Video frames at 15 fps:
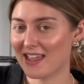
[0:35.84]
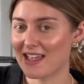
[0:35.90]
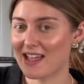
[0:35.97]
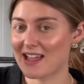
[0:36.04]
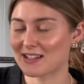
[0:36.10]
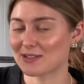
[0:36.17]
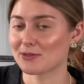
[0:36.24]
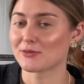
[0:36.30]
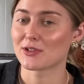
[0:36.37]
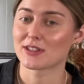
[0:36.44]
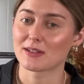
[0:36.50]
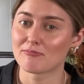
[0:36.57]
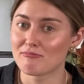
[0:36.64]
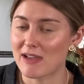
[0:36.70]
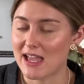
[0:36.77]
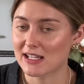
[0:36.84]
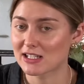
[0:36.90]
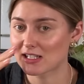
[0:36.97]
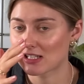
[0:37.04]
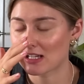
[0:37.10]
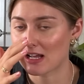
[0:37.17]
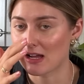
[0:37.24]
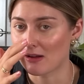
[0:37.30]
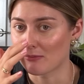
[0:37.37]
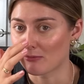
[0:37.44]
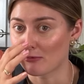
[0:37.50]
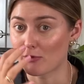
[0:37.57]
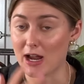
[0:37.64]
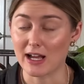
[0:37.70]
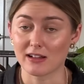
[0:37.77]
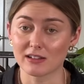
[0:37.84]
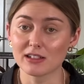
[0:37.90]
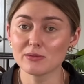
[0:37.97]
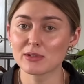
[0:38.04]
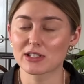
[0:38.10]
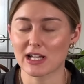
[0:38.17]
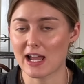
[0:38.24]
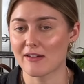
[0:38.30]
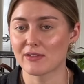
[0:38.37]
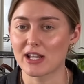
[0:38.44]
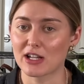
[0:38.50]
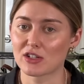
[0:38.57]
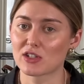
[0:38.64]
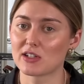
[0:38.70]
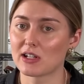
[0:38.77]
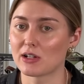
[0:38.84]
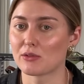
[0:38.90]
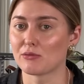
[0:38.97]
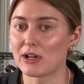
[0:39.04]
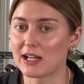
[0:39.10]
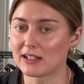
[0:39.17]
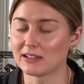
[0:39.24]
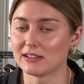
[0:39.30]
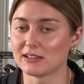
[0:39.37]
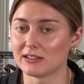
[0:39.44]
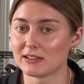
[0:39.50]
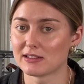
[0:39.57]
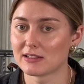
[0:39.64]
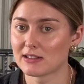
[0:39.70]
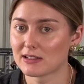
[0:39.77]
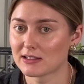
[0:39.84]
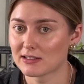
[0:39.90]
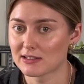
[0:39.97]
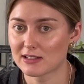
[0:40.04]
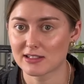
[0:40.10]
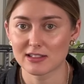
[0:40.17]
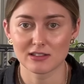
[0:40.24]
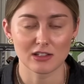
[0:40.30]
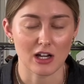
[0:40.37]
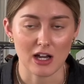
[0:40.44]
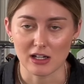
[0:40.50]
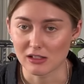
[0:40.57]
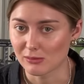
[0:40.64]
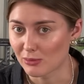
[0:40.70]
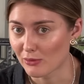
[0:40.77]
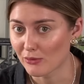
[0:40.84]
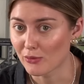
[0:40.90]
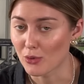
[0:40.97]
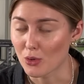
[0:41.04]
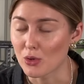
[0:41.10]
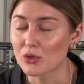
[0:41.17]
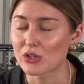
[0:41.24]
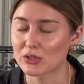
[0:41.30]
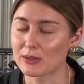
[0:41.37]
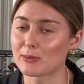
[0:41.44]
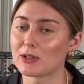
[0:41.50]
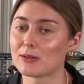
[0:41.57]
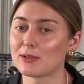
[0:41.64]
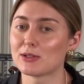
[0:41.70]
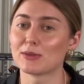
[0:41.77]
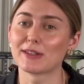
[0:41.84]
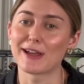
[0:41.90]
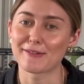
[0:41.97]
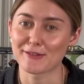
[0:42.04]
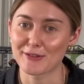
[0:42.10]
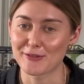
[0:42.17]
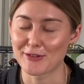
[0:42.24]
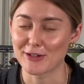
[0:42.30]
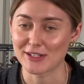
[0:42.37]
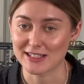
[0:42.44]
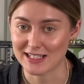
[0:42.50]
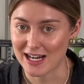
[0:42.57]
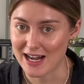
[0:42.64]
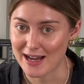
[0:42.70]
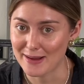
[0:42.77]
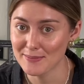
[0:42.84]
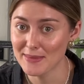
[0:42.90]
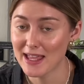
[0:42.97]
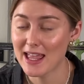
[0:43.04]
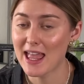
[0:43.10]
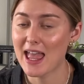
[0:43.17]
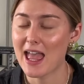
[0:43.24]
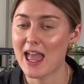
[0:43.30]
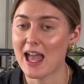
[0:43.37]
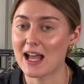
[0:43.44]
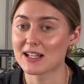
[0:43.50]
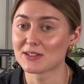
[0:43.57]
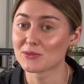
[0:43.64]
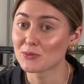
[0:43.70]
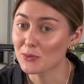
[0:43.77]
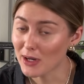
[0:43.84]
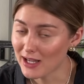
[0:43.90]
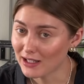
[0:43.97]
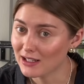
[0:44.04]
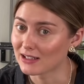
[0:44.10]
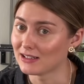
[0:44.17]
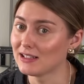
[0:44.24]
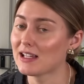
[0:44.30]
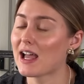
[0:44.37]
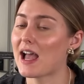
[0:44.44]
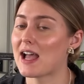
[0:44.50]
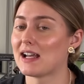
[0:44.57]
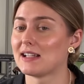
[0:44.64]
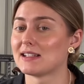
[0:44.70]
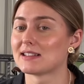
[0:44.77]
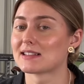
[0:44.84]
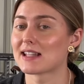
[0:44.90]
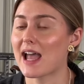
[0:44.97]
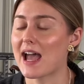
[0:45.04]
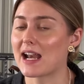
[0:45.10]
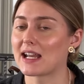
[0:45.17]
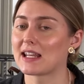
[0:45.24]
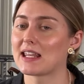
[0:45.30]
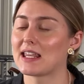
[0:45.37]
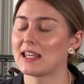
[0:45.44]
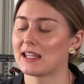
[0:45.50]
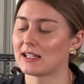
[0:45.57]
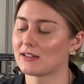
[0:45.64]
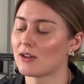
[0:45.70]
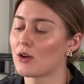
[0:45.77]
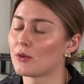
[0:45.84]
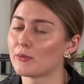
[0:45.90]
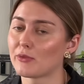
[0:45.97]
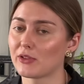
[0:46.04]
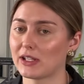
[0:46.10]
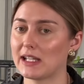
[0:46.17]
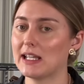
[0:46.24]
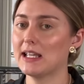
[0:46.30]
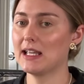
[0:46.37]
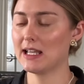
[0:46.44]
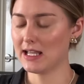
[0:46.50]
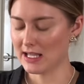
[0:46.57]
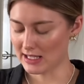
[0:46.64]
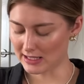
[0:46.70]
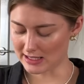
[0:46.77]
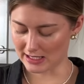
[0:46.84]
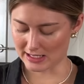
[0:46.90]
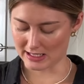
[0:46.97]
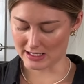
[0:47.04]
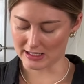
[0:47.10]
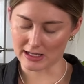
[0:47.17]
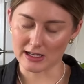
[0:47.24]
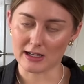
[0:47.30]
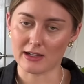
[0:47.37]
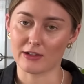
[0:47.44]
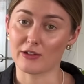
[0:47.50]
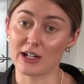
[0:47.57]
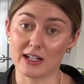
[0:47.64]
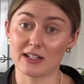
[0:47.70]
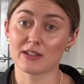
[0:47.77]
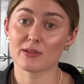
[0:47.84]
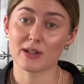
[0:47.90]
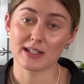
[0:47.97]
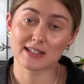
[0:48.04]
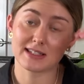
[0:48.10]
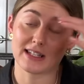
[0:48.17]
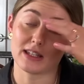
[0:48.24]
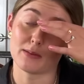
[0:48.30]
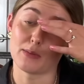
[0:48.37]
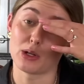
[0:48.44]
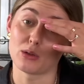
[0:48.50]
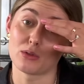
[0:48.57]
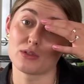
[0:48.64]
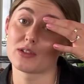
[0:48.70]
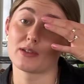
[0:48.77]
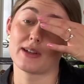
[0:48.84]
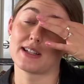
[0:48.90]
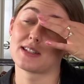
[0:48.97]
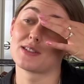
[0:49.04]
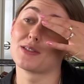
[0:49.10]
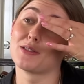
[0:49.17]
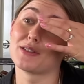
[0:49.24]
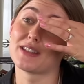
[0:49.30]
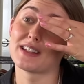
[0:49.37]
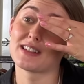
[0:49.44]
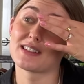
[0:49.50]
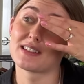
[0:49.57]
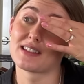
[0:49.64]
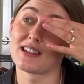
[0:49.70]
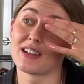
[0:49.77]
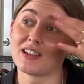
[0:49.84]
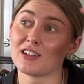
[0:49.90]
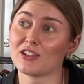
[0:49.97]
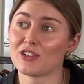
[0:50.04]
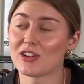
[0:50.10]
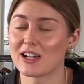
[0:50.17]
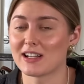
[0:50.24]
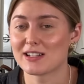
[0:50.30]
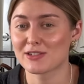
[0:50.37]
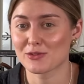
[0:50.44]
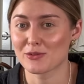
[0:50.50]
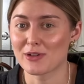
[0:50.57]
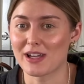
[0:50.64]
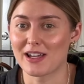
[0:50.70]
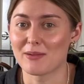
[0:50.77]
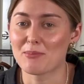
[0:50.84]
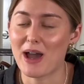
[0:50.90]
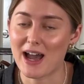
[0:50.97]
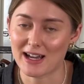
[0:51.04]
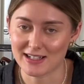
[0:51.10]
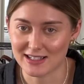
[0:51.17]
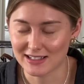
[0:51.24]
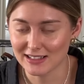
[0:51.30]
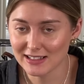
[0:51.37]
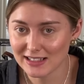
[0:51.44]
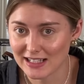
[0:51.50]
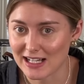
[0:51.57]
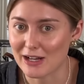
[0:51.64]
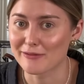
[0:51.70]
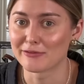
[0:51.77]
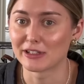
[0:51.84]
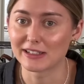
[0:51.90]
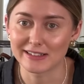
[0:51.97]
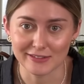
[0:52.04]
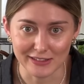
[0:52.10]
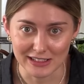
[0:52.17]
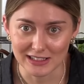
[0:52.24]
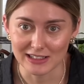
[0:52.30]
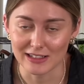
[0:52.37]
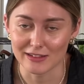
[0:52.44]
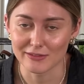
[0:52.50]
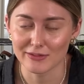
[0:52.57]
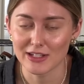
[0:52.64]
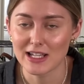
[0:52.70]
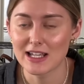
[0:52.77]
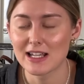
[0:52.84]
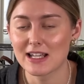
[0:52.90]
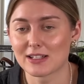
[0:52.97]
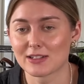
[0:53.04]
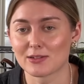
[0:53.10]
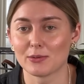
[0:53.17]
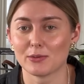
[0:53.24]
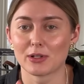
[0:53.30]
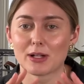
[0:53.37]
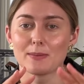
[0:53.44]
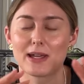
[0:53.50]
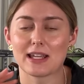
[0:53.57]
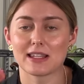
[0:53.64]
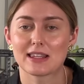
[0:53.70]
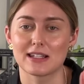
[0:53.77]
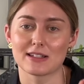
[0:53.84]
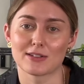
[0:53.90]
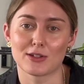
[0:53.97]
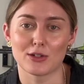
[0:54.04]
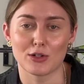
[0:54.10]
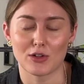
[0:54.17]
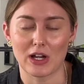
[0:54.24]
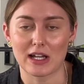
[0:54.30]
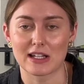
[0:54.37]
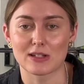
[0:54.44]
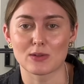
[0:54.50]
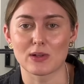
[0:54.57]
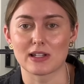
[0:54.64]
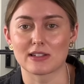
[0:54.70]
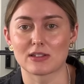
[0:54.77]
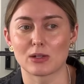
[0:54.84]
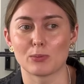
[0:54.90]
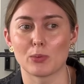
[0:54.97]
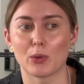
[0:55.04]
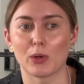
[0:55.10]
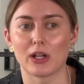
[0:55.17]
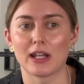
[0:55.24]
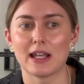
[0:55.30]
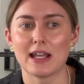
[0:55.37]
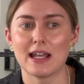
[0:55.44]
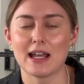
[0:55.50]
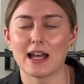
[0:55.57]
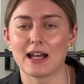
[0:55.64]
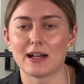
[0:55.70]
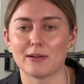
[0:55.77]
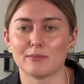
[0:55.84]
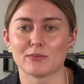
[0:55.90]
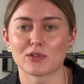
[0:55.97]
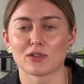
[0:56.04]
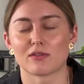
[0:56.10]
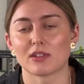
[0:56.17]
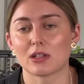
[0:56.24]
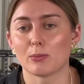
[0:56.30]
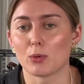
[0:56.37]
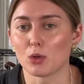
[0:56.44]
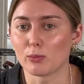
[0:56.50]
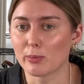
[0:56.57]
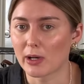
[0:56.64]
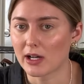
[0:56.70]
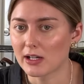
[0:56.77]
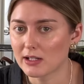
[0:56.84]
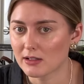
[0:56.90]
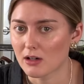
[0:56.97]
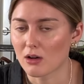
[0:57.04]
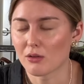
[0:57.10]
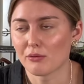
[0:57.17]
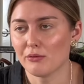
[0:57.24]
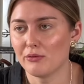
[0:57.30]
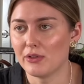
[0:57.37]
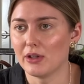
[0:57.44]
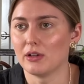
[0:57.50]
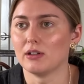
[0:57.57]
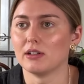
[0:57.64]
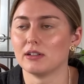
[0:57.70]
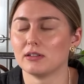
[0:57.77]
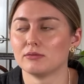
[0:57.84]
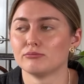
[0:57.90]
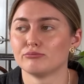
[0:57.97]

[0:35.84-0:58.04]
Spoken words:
So we've got the mesh raglan, which I haven't actually done a raglan style before, so I'm going to be doing that for the first time, as well as adding in, hopefully, the granny squares down the middle. So I saw this granny square pattern that I really love, so I want to make these cute granny squares to put sort of at the boob part of the